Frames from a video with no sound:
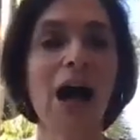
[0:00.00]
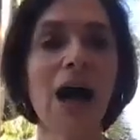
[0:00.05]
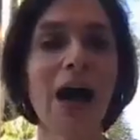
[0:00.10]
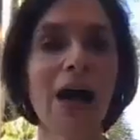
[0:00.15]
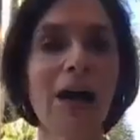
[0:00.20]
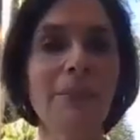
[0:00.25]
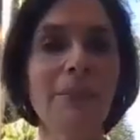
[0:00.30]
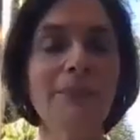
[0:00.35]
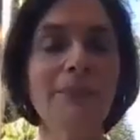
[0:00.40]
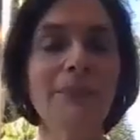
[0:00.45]

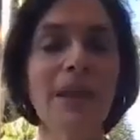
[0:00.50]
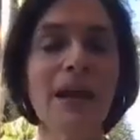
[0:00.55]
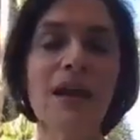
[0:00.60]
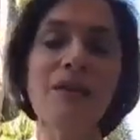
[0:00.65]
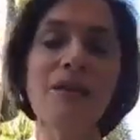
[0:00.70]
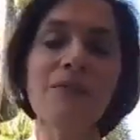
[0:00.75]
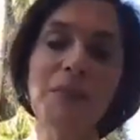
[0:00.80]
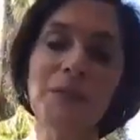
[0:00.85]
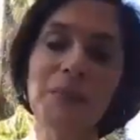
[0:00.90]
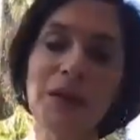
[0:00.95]
Um,
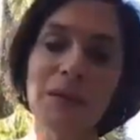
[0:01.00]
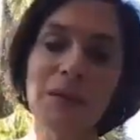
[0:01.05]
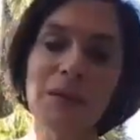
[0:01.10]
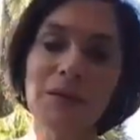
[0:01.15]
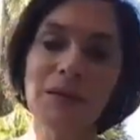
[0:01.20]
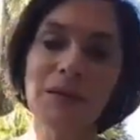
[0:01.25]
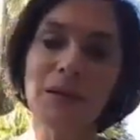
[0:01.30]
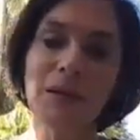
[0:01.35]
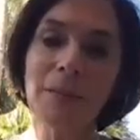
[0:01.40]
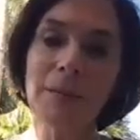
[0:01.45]
if I'm going
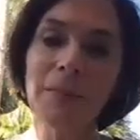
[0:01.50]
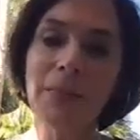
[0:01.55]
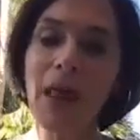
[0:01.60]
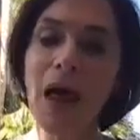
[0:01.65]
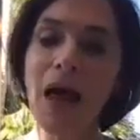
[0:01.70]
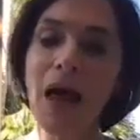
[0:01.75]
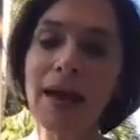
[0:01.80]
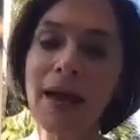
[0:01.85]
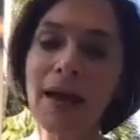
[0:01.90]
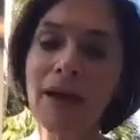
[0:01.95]
to
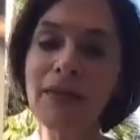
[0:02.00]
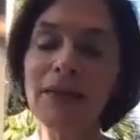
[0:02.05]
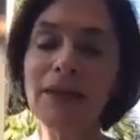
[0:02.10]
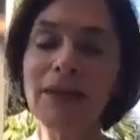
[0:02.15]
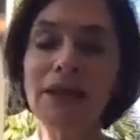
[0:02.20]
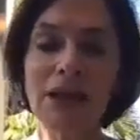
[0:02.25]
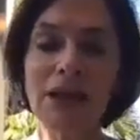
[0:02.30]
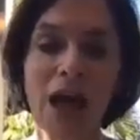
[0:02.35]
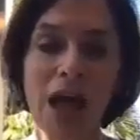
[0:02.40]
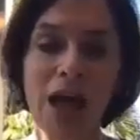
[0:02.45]
block out the
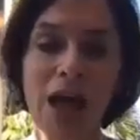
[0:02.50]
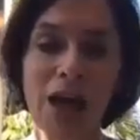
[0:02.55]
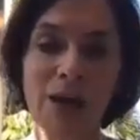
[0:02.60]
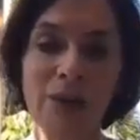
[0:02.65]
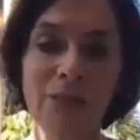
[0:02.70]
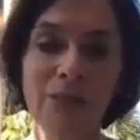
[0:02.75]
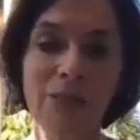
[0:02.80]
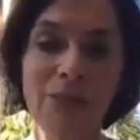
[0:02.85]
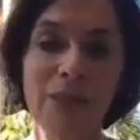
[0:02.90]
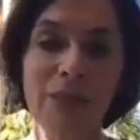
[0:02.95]

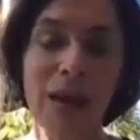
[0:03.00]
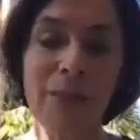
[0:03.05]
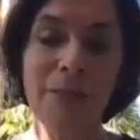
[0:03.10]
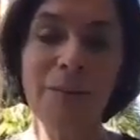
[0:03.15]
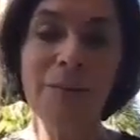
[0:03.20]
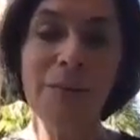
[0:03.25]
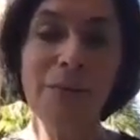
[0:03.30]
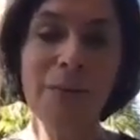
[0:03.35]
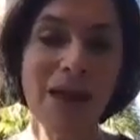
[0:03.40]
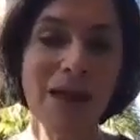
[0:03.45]
time
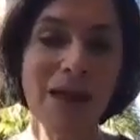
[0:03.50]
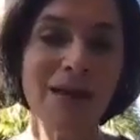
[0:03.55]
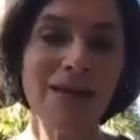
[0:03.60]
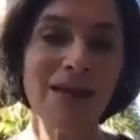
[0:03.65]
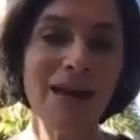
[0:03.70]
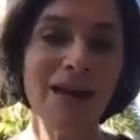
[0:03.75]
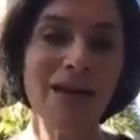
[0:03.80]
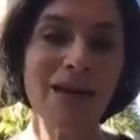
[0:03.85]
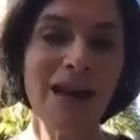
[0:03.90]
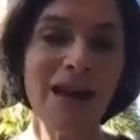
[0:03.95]

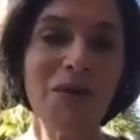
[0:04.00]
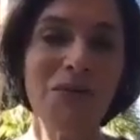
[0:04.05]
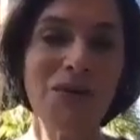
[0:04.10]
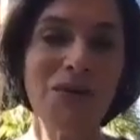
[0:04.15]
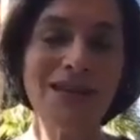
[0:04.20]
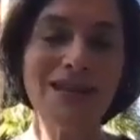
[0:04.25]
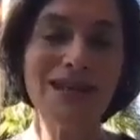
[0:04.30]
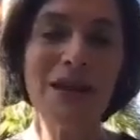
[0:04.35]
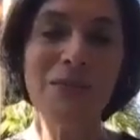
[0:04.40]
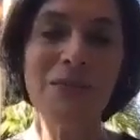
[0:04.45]
make and i
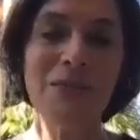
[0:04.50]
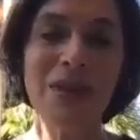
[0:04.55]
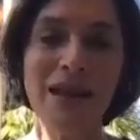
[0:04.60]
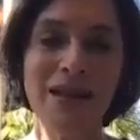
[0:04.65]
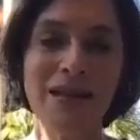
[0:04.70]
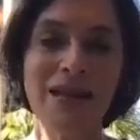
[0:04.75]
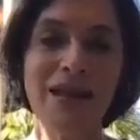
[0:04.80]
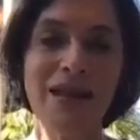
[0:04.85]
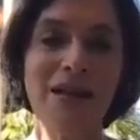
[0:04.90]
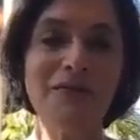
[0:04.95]
always say
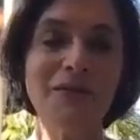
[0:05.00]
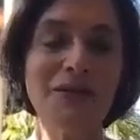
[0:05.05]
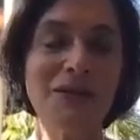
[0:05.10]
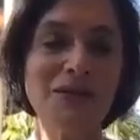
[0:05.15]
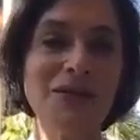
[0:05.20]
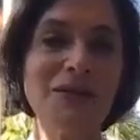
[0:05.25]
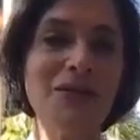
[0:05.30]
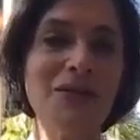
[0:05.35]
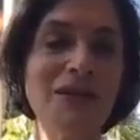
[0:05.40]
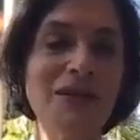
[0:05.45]
make the effort
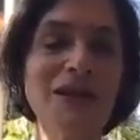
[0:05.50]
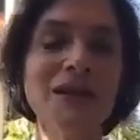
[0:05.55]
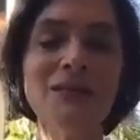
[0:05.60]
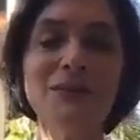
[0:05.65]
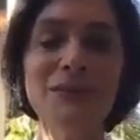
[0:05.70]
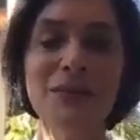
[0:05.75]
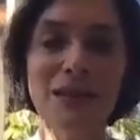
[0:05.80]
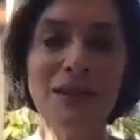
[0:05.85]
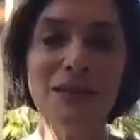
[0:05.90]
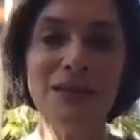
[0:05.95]
so this
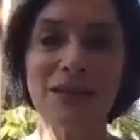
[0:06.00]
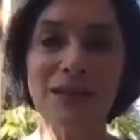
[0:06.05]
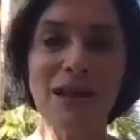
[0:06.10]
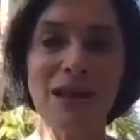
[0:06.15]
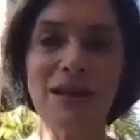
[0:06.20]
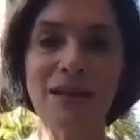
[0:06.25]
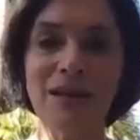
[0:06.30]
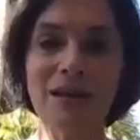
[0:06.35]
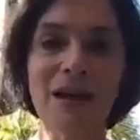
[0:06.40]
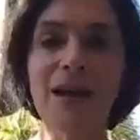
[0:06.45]
means
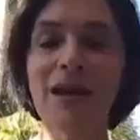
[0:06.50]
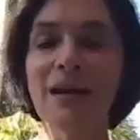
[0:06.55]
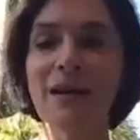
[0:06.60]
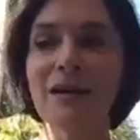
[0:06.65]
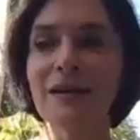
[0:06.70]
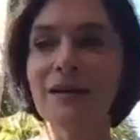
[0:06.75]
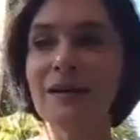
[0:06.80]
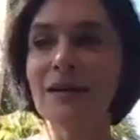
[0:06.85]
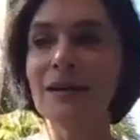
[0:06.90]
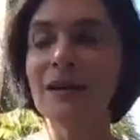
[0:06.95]
like
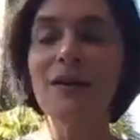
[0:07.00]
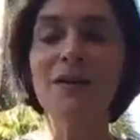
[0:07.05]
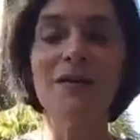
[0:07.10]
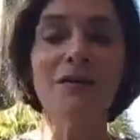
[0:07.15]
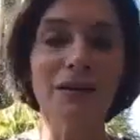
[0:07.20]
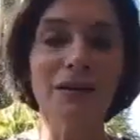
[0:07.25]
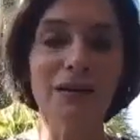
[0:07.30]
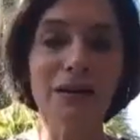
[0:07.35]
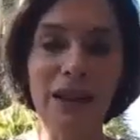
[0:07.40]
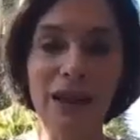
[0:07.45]
you
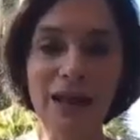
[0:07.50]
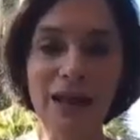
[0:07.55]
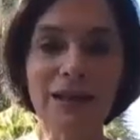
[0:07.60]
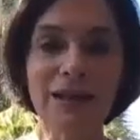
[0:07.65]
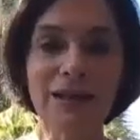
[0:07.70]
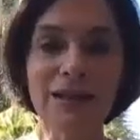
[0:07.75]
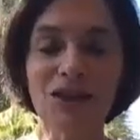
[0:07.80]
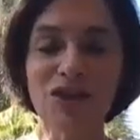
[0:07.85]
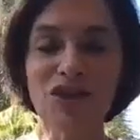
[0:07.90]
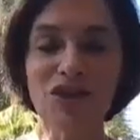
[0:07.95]
know
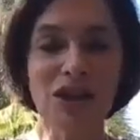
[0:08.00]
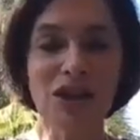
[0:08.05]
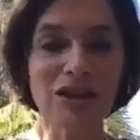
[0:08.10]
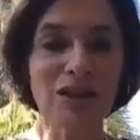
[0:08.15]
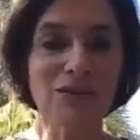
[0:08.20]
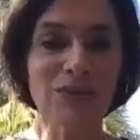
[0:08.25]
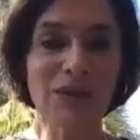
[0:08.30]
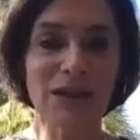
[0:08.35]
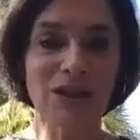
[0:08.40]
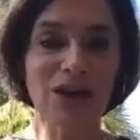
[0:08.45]
ladies and
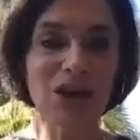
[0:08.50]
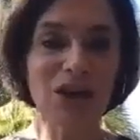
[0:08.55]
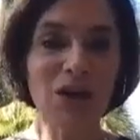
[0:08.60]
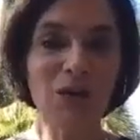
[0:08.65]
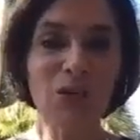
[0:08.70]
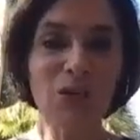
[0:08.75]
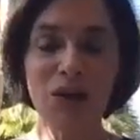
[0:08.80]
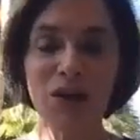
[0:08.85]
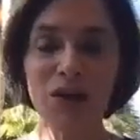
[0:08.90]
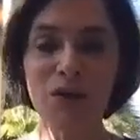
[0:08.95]
gentlemen you
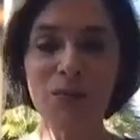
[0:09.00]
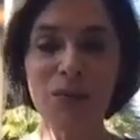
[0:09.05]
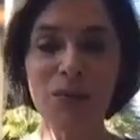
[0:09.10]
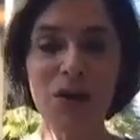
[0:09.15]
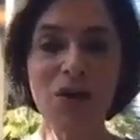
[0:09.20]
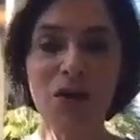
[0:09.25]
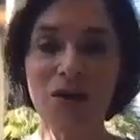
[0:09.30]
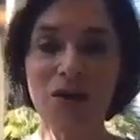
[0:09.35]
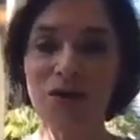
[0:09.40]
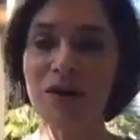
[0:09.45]
know we're going to
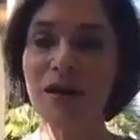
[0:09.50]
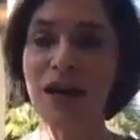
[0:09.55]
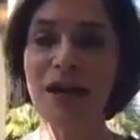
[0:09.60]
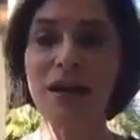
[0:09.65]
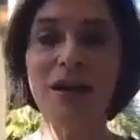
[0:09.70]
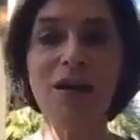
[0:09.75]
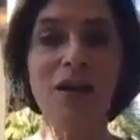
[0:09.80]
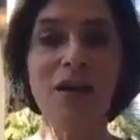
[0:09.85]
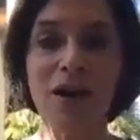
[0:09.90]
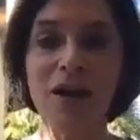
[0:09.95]
put on our,
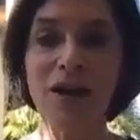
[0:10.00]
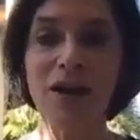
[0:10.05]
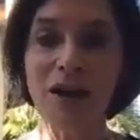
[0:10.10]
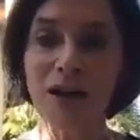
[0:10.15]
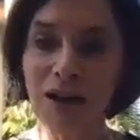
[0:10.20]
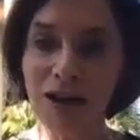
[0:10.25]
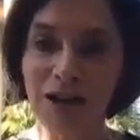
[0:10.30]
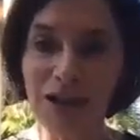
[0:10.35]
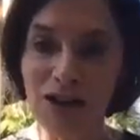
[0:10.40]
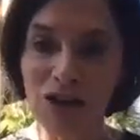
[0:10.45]
our, our
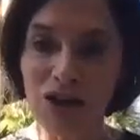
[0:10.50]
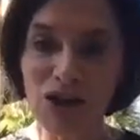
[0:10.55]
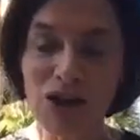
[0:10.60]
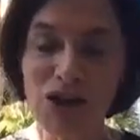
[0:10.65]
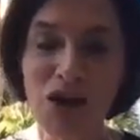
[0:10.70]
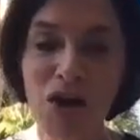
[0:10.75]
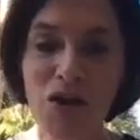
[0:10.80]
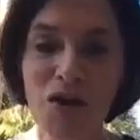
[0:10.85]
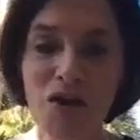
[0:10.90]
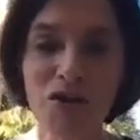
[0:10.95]
clean
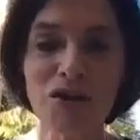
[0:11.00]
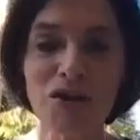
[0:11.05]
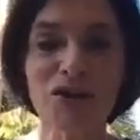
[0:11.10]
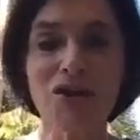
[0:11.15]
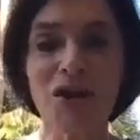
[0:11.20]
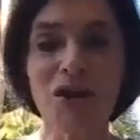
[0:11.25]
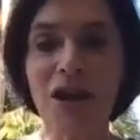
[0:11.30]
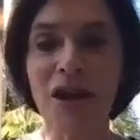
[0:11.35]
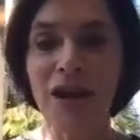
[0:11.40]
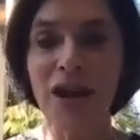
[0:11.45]

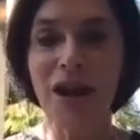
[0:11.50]
shirts a